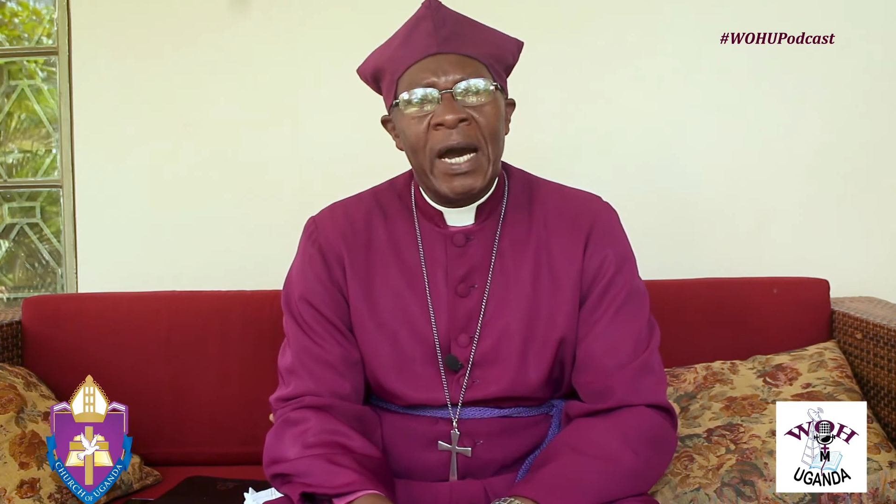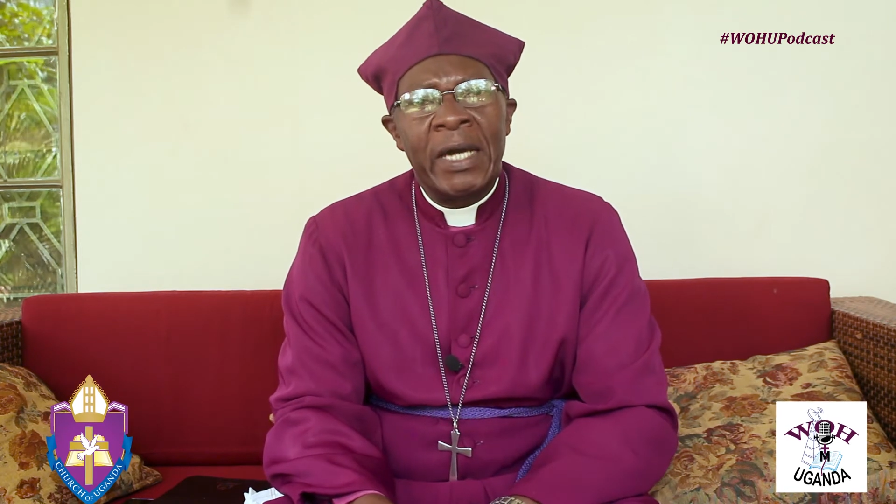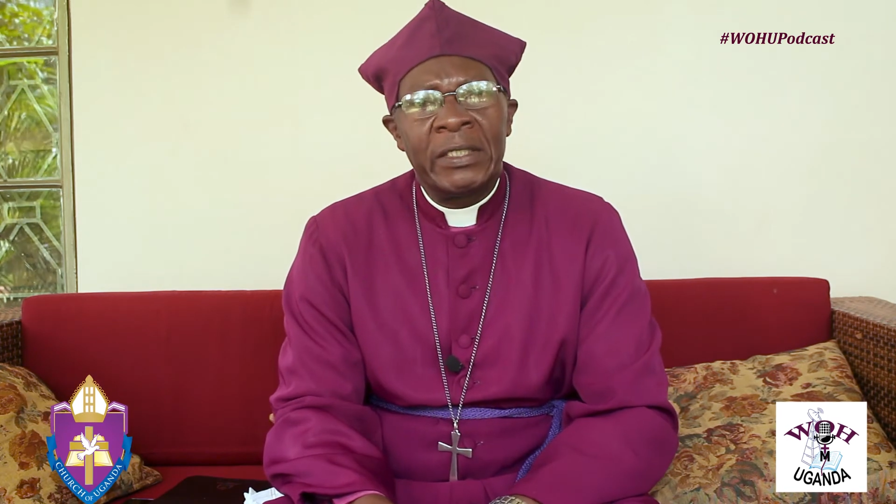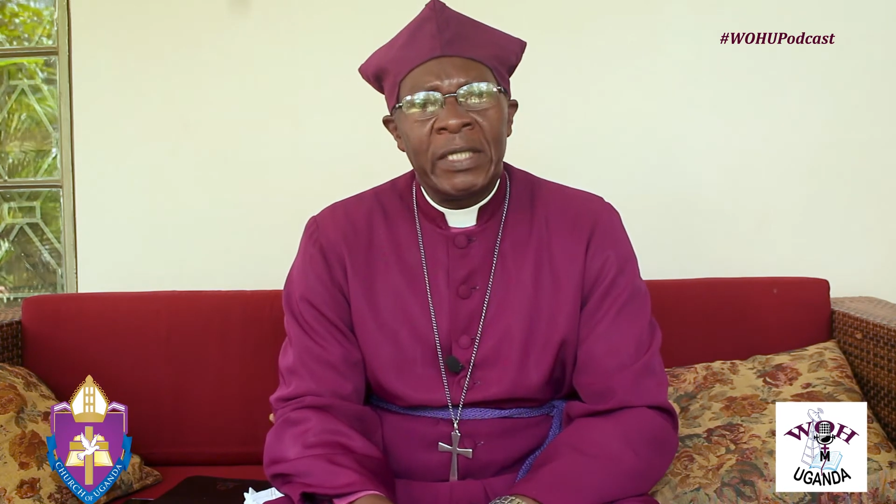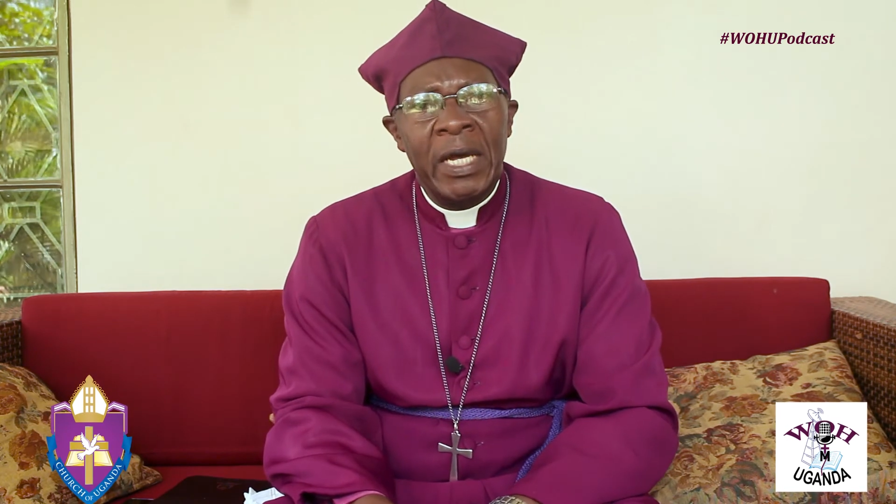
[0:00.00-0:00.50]

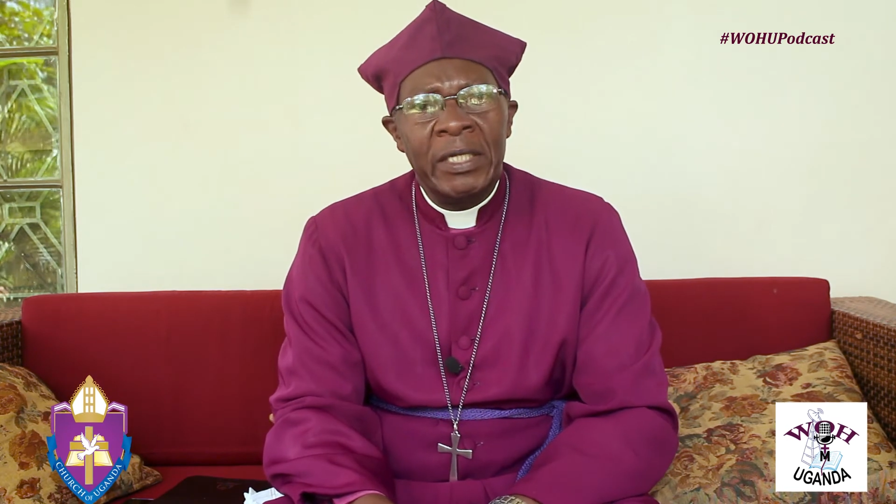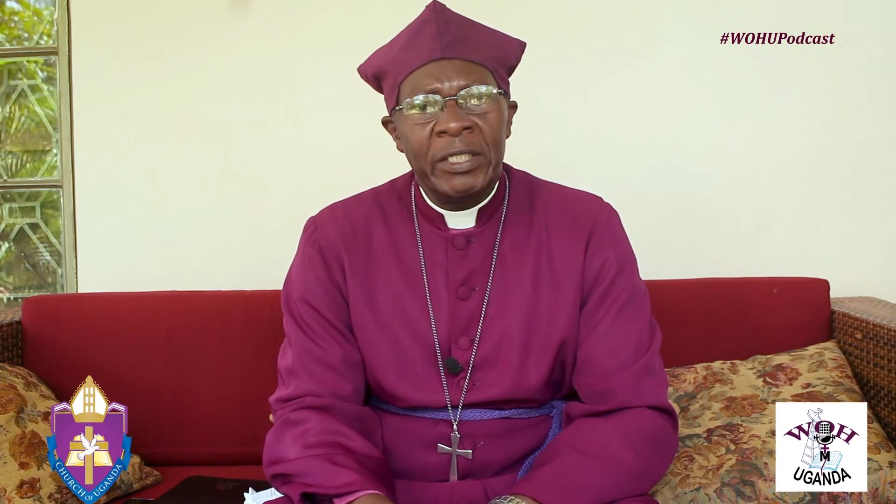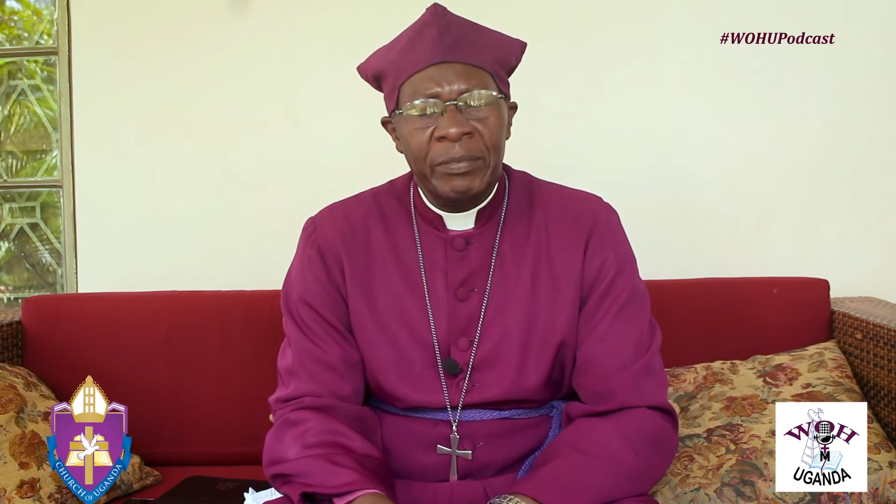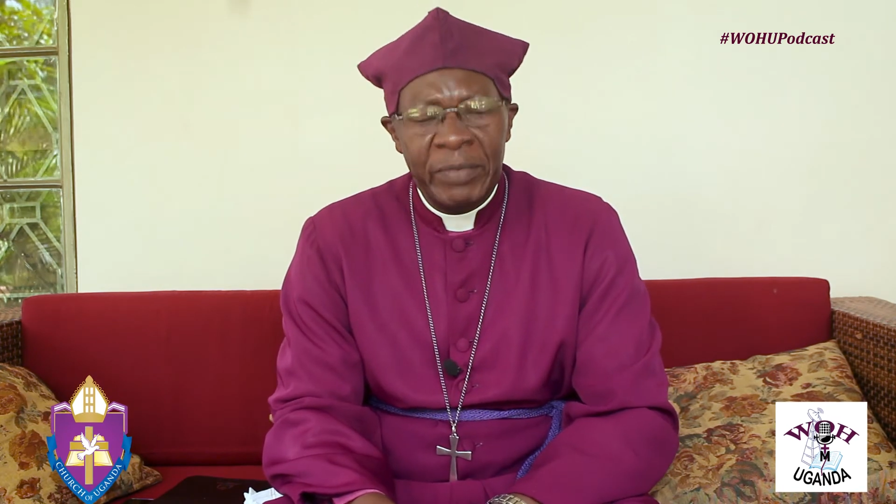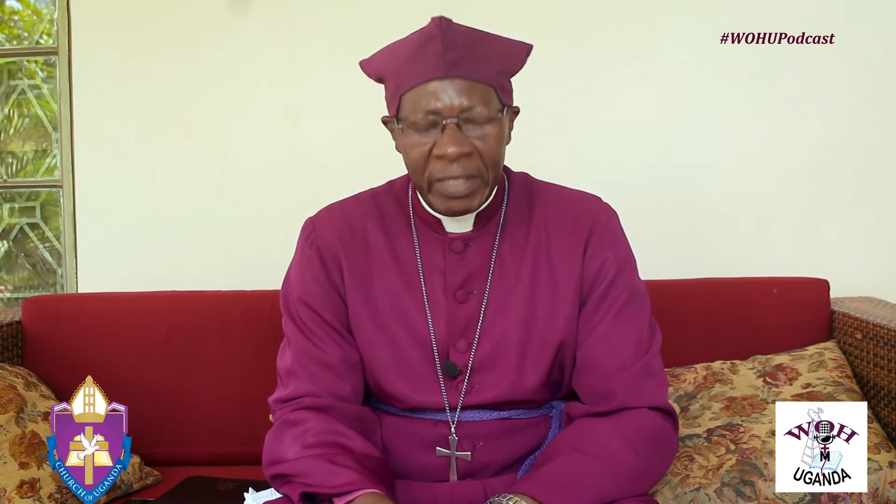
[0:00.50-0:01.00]
Isaiah
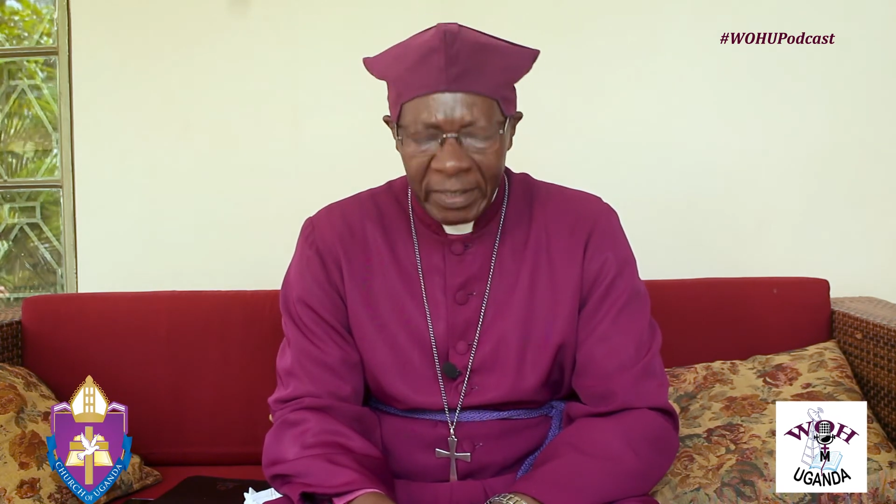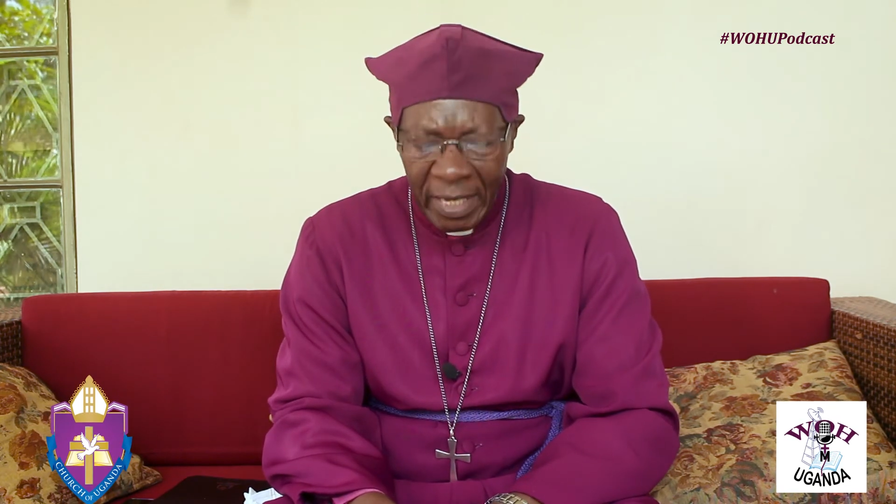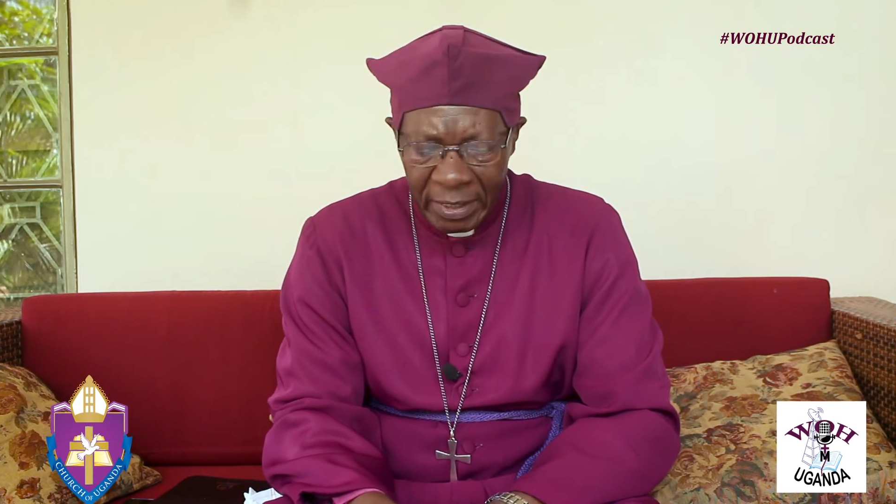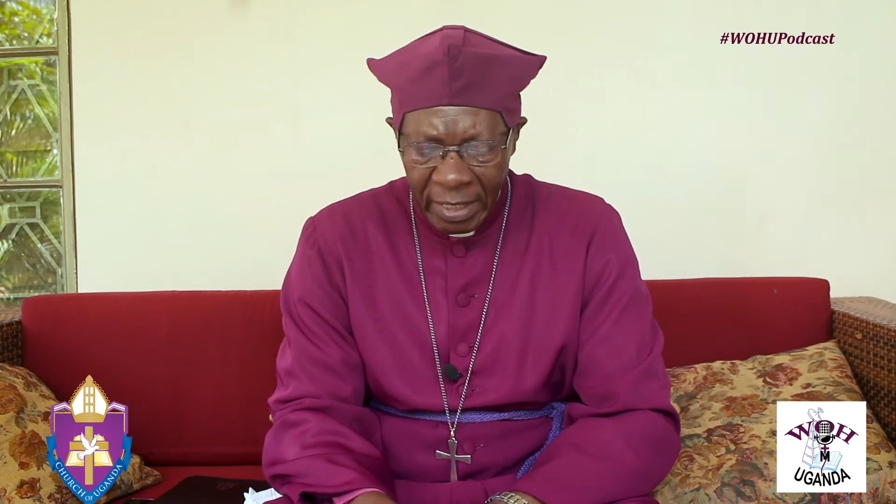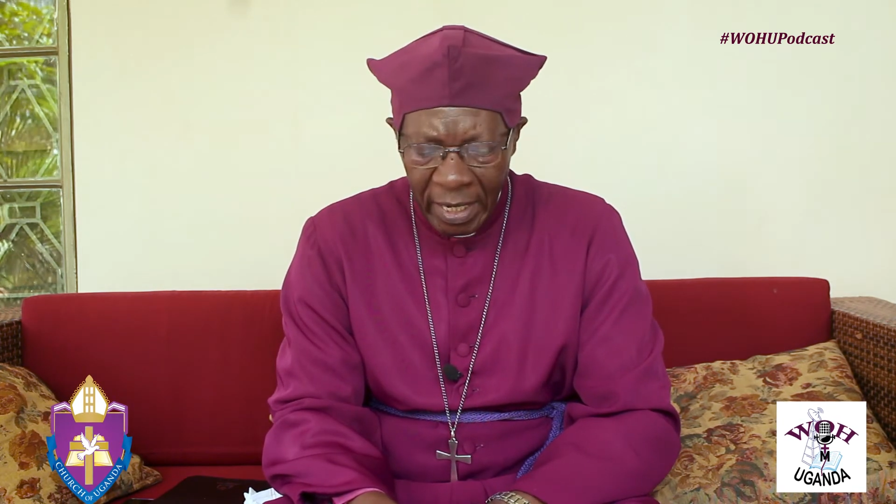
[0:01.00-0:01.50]
chapter
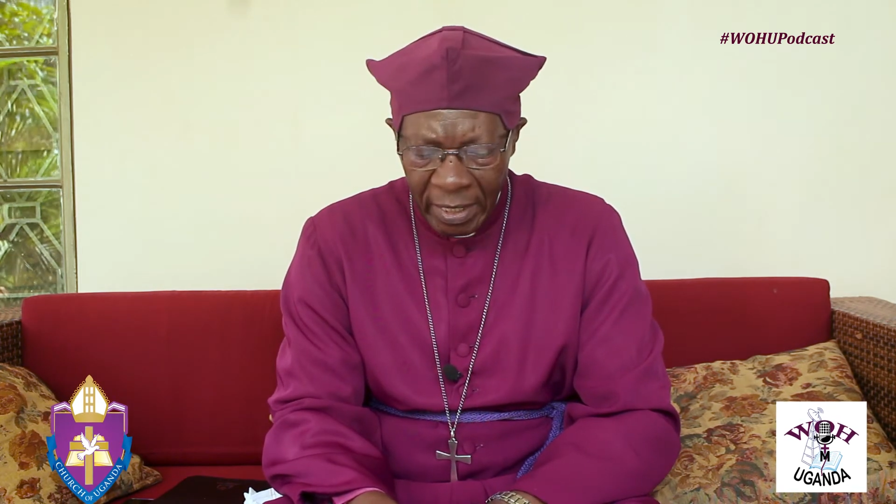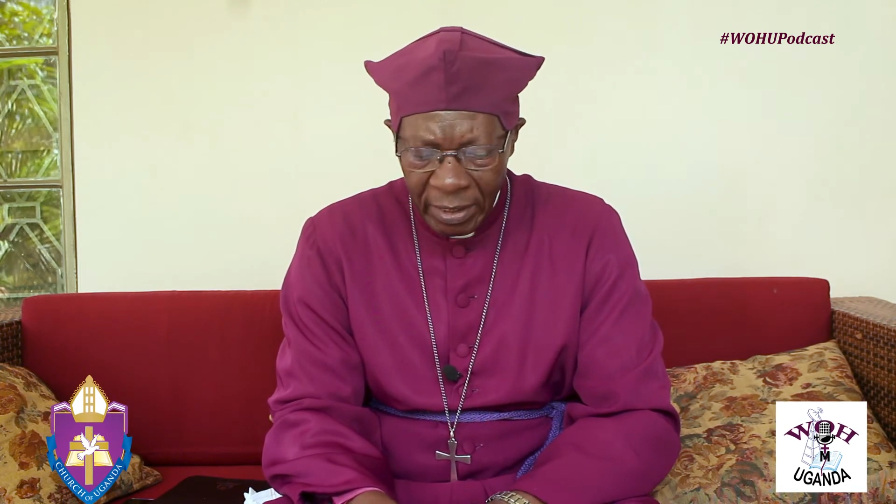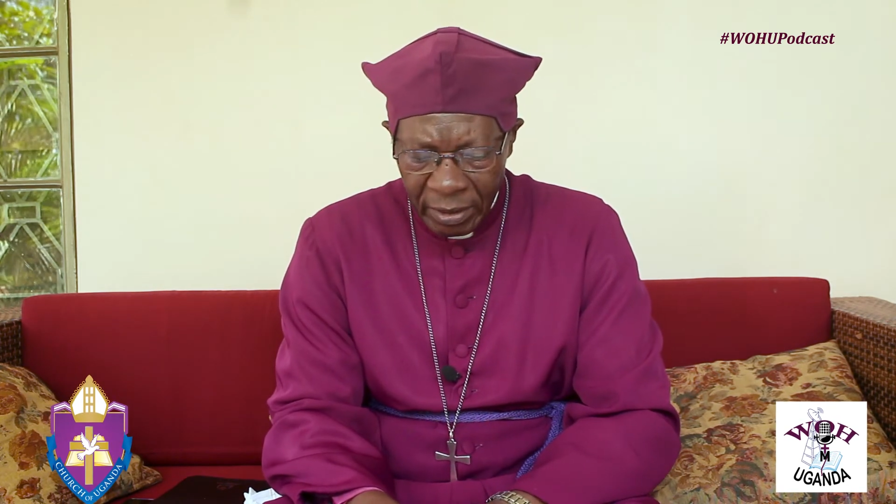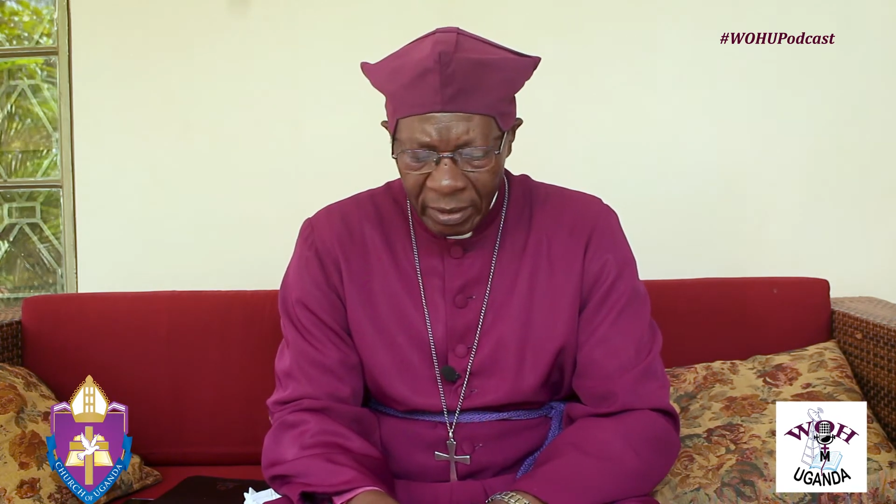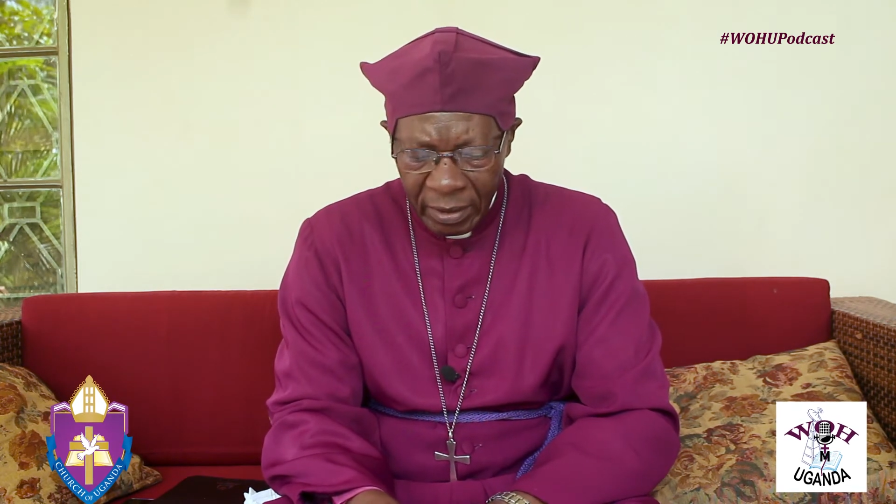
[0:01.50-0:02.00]

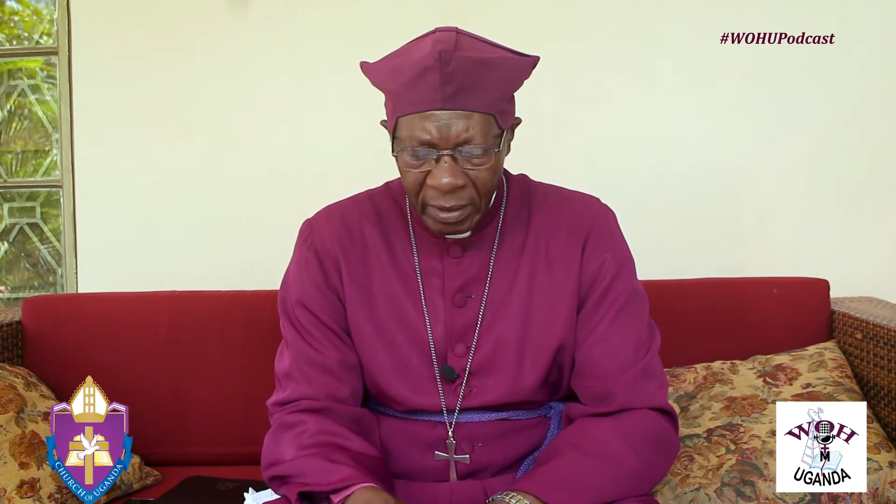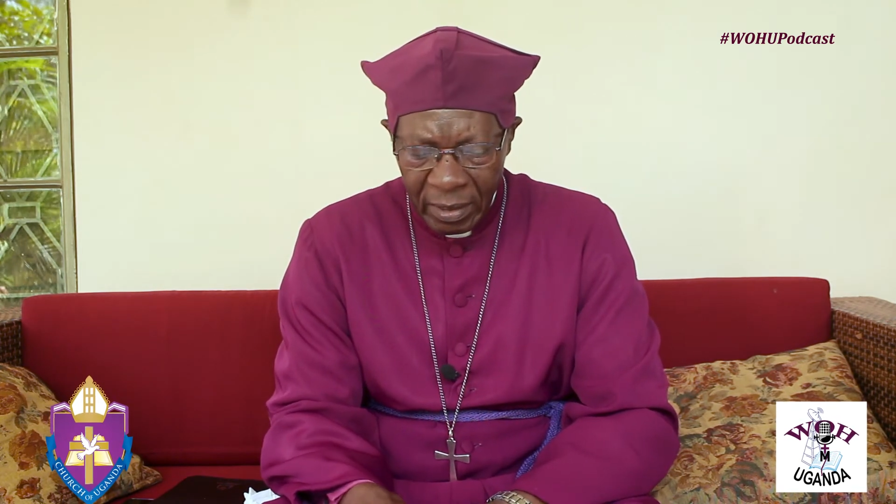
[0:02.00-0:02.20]
38,